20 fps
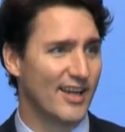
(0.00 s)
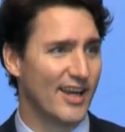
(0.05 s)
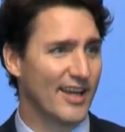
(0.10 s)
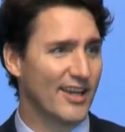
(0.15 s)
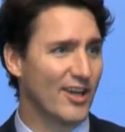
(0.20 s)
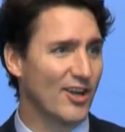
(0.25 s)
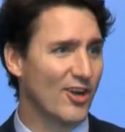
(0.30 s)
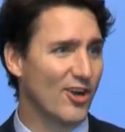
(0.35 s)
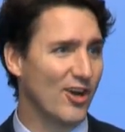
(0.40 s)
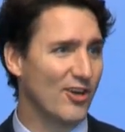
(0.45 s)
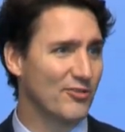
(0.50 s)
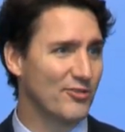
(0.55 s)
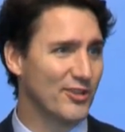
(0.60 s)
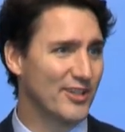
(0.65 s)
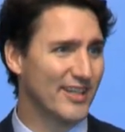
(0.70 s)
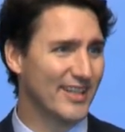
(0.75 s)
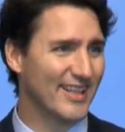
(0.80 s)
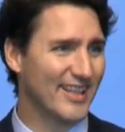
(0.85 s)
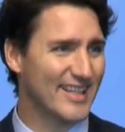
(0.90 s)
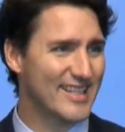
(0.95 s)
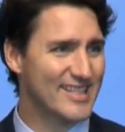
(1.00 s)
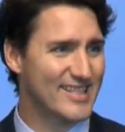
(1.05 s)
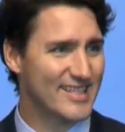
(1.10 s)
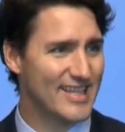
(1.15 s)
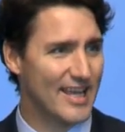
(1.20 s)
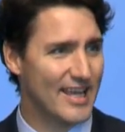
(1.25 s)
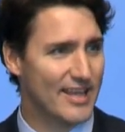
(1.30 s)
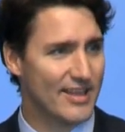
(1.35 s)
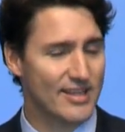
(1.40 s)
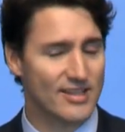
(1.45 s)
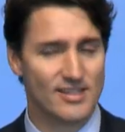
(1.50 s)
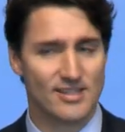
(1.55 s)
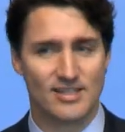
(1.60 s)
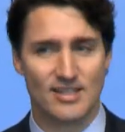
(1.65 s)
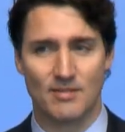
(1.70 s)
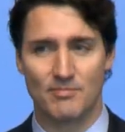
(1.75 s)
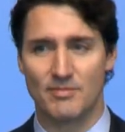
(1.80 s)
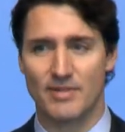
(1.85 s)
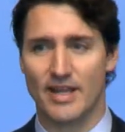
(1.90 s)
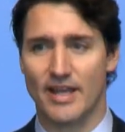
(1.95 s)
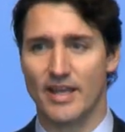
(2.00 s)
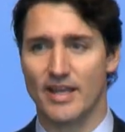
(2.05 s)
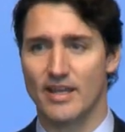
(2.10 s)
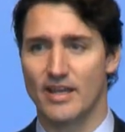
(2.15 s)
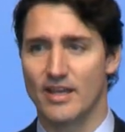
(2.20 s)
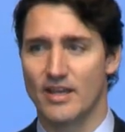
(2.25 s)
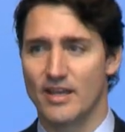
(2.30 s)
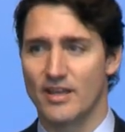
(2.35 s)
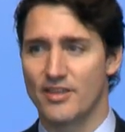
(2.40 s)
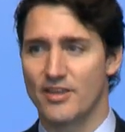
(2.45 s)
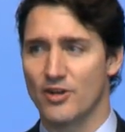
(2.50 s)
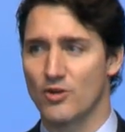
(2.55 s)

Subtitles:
I can confidently say that someday